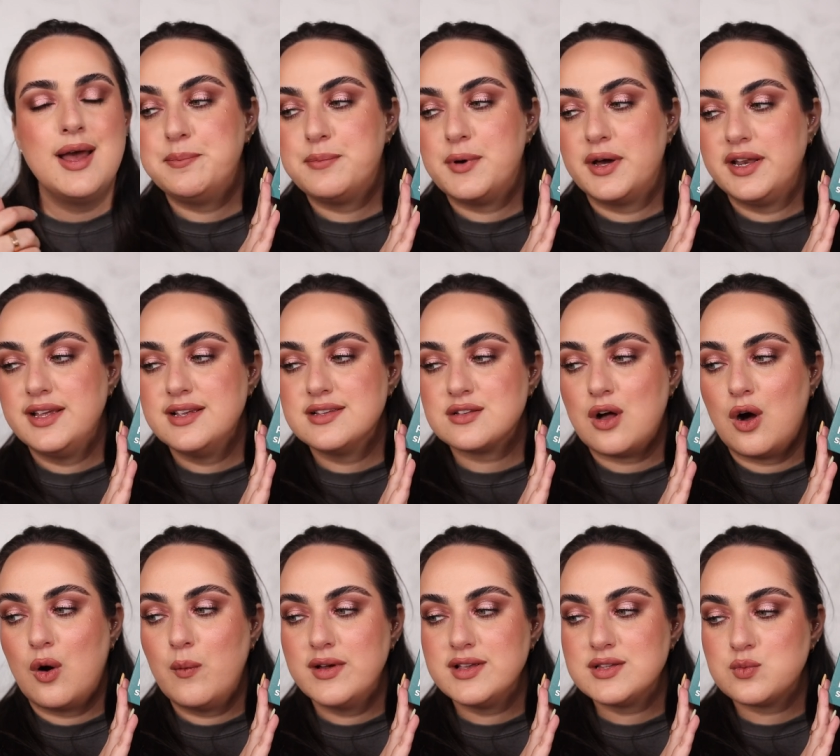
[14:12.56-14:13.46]
But he's
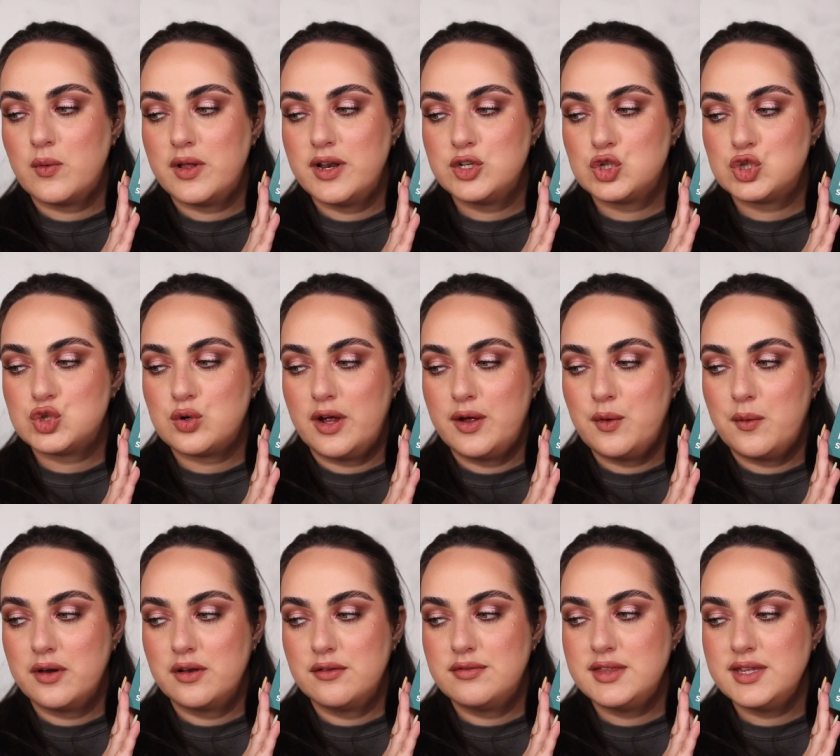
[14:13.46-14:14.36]
always wanted to try
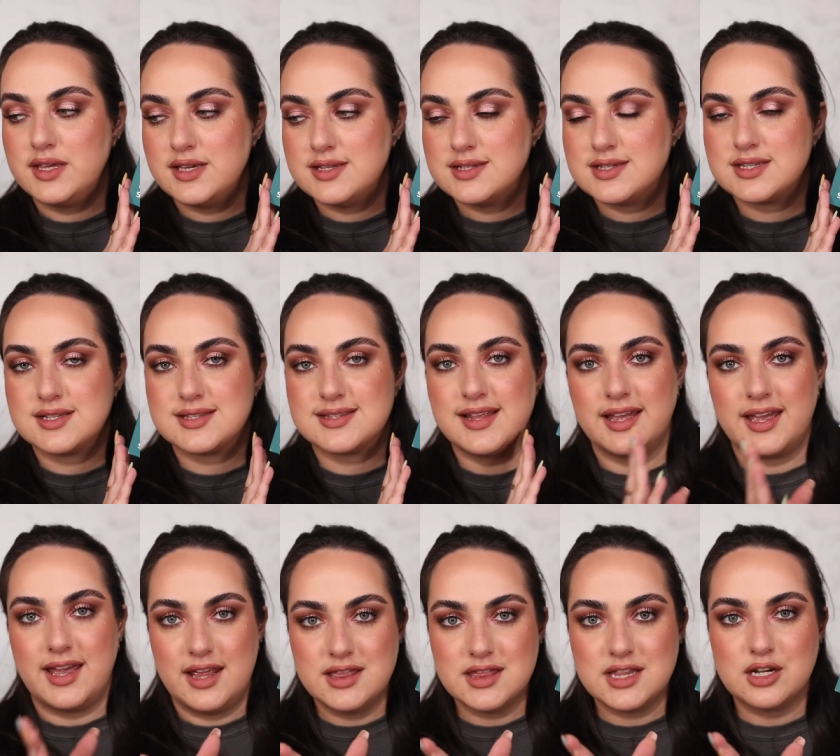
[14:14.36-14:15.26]
one of these because like
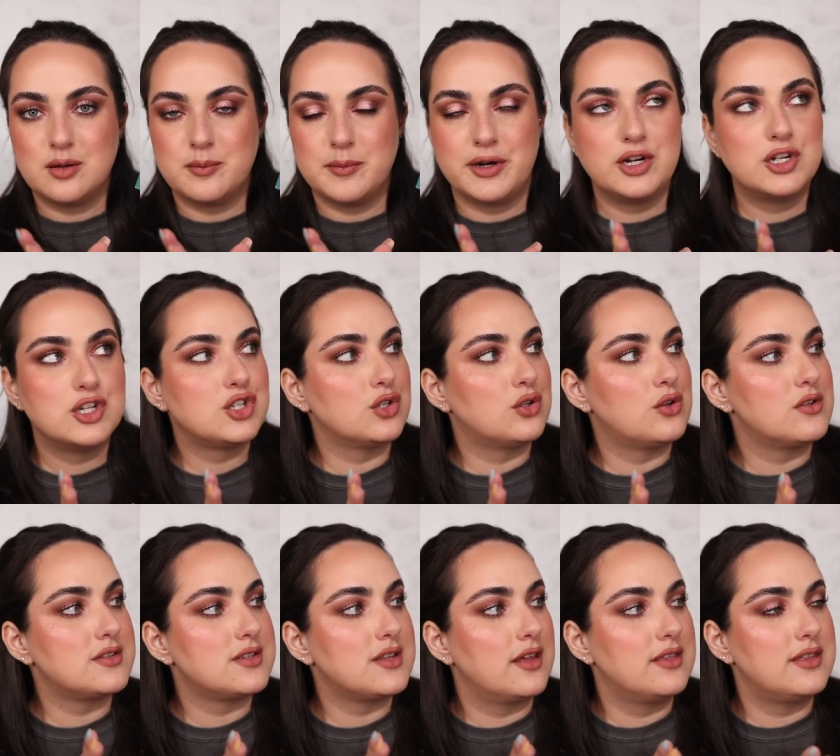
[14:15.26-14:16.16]
in the
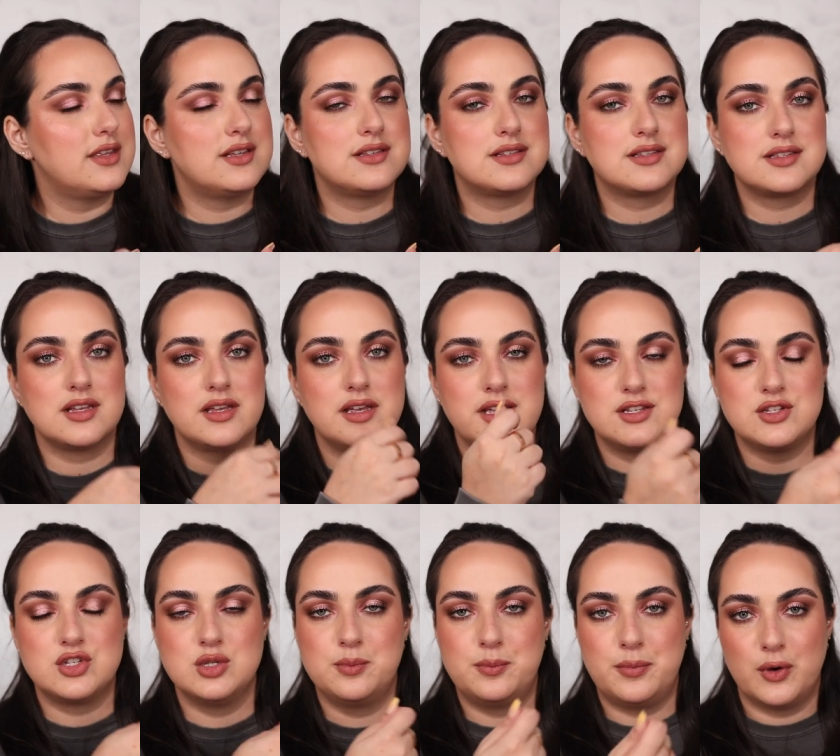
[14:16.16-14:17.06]
commercials, this
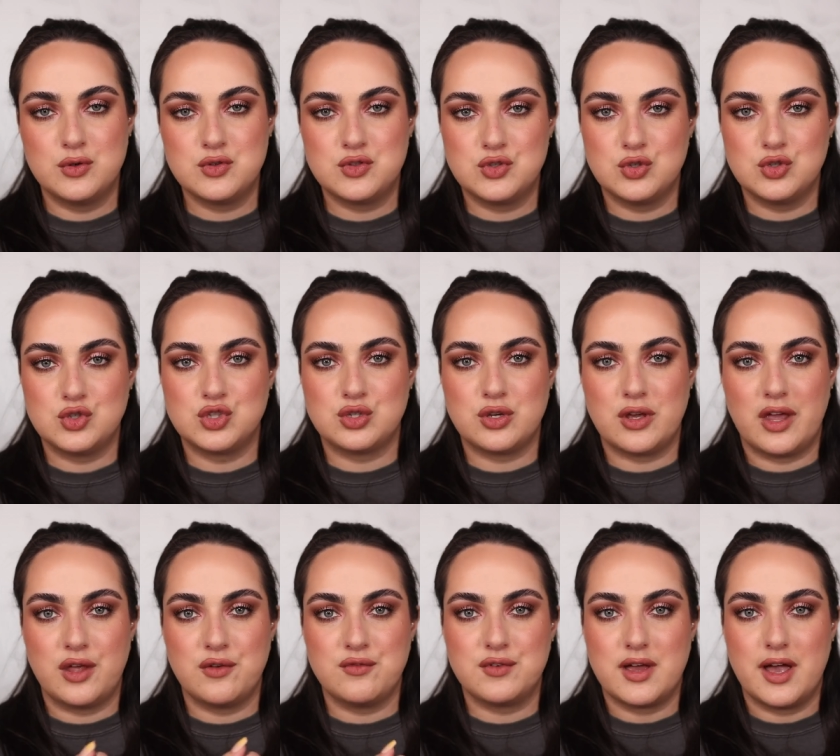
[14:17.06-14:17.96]
is supposed to
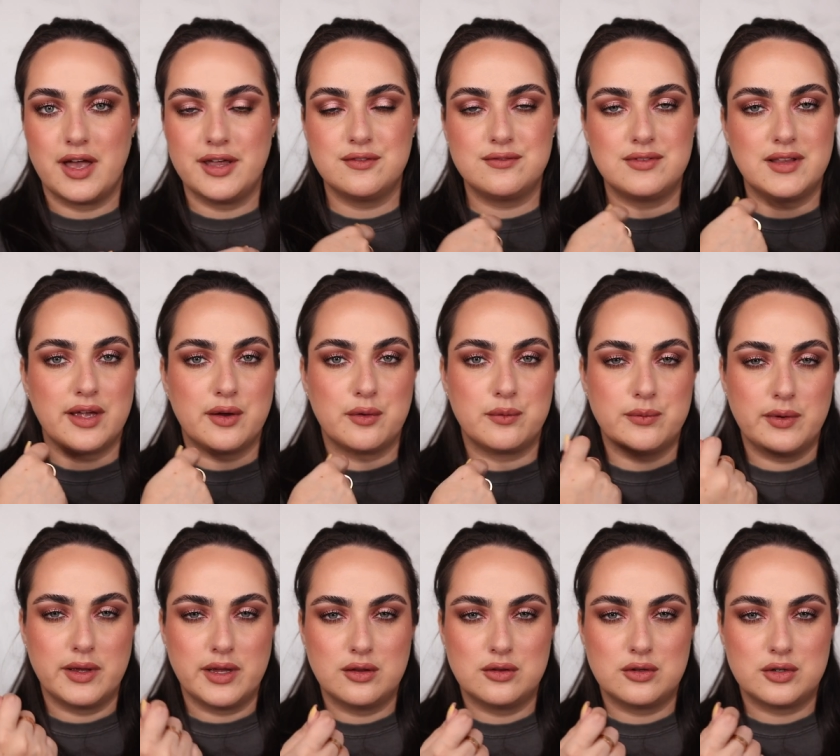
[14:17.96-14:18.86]
shave kind of like a
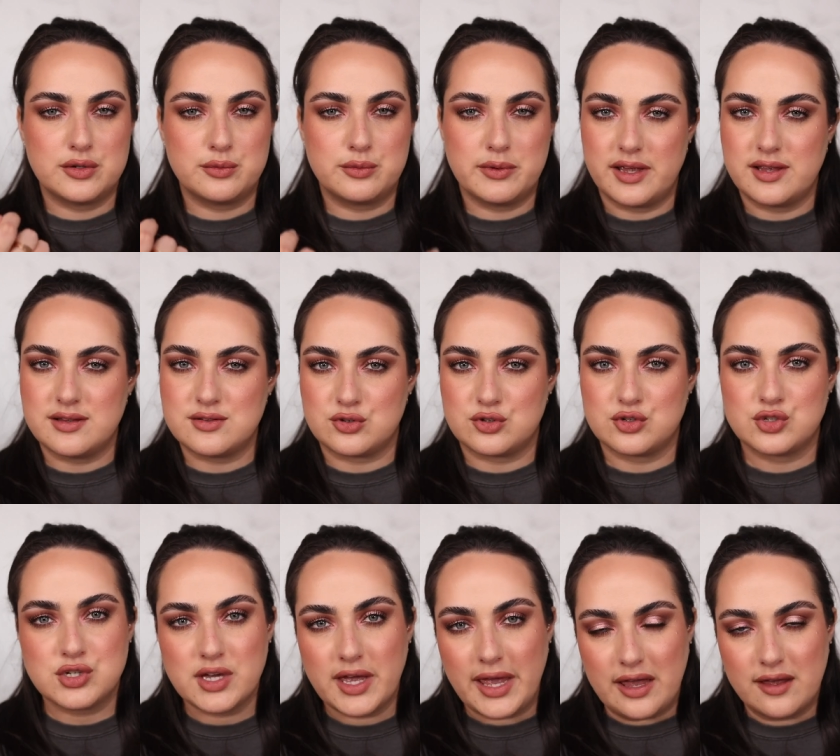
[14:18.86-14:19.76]
regular razor
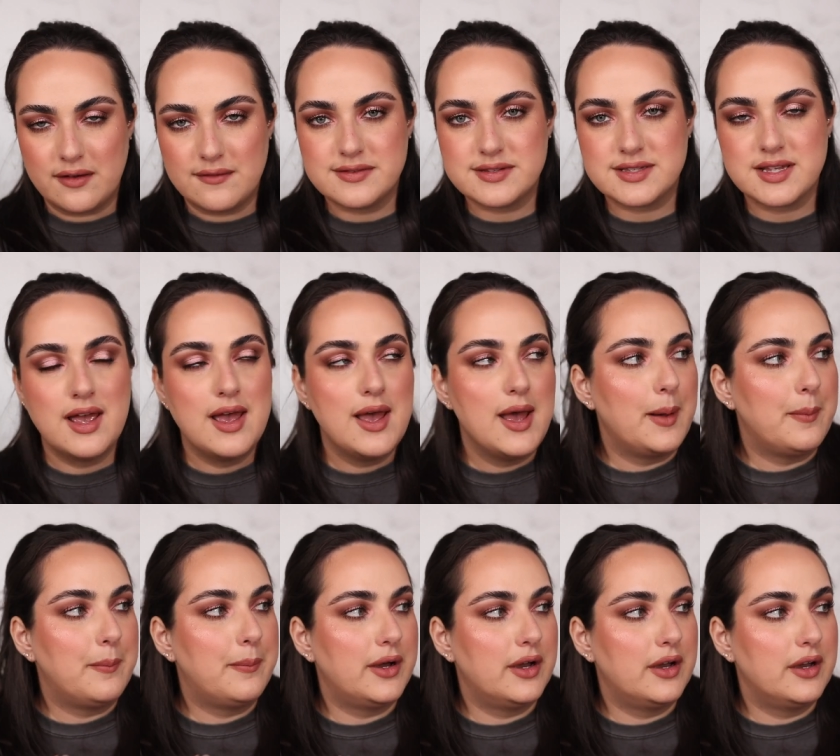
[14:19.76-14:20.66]
shaves,
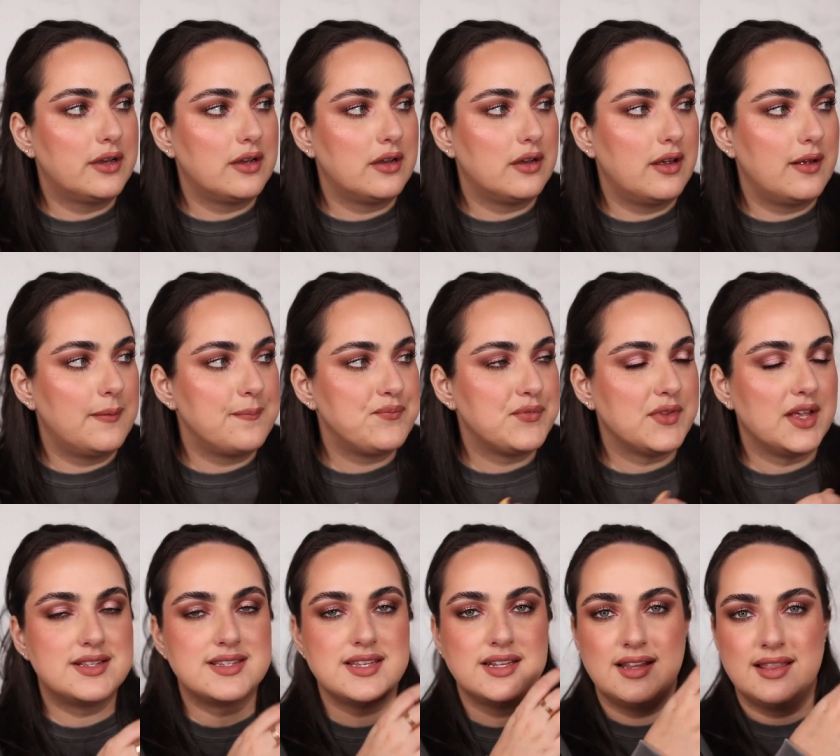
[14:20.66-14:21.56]
but
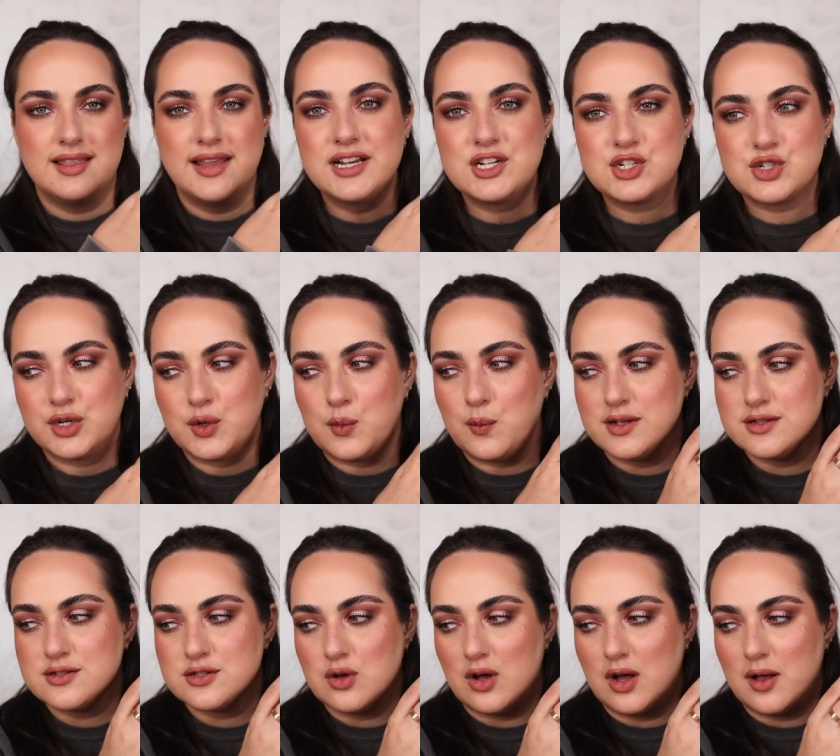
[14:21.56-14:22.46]
it's an electric
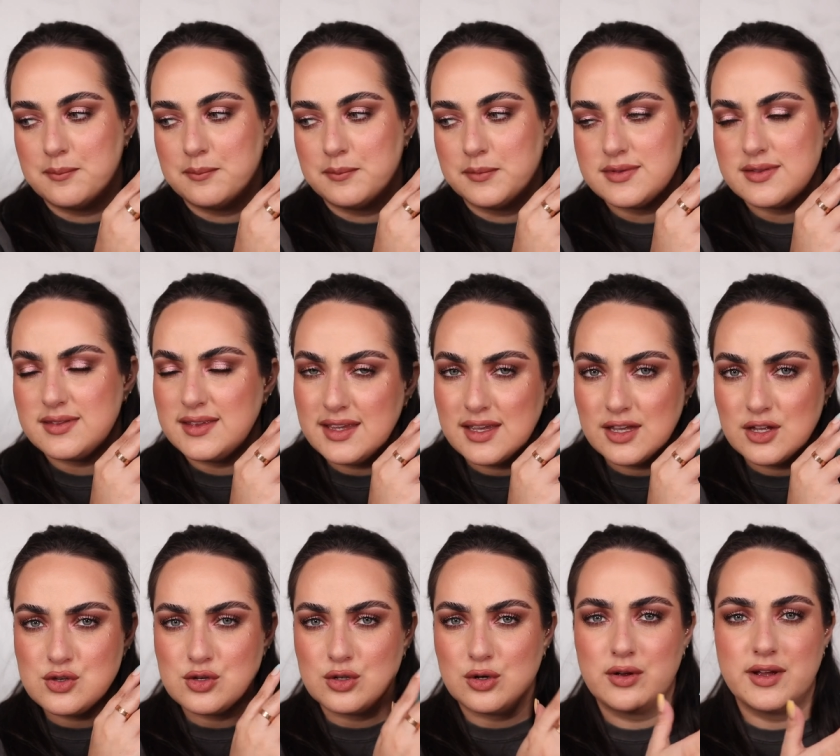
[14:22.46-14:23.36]
one. So I'm
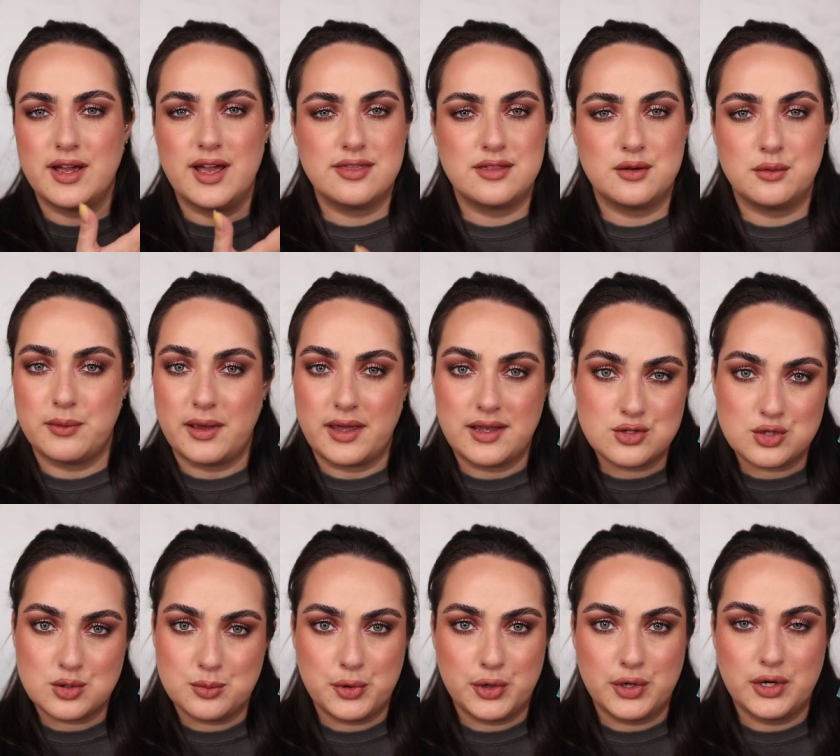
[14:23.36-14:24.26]
thinking you don't get the
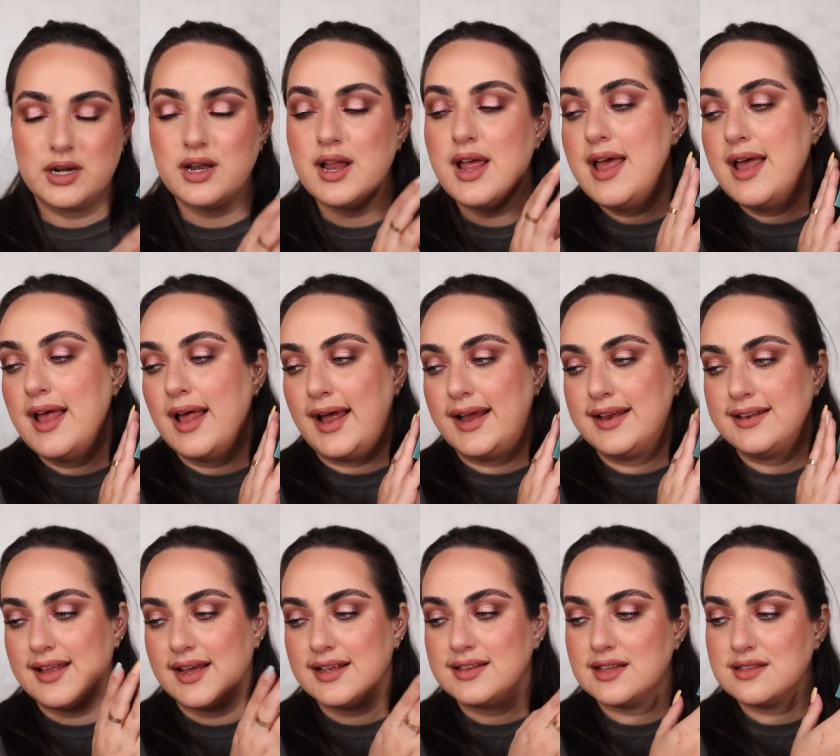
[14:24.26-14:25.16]
razor burn. I
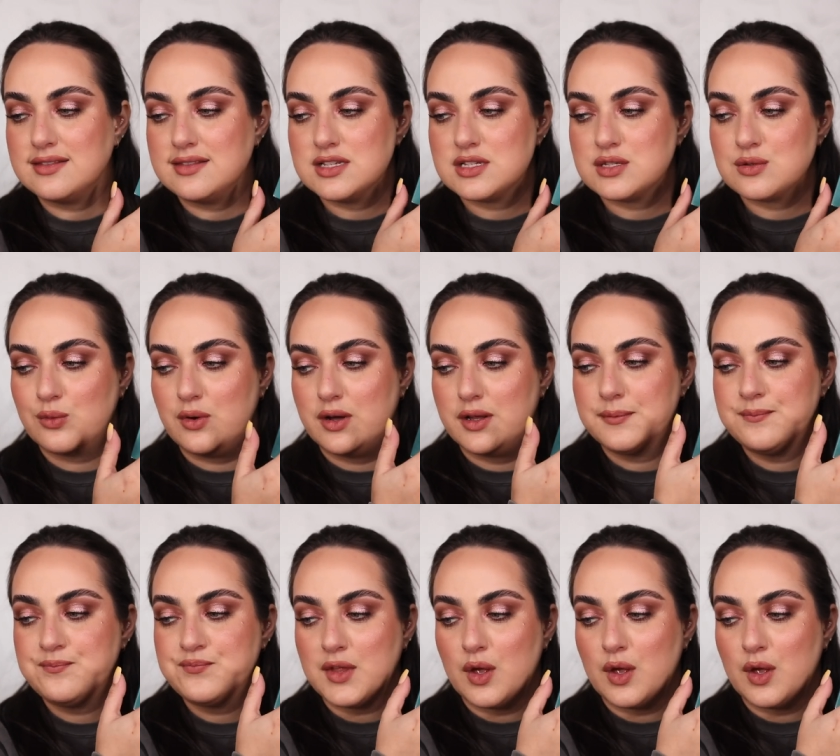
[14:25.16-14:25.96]
like that this one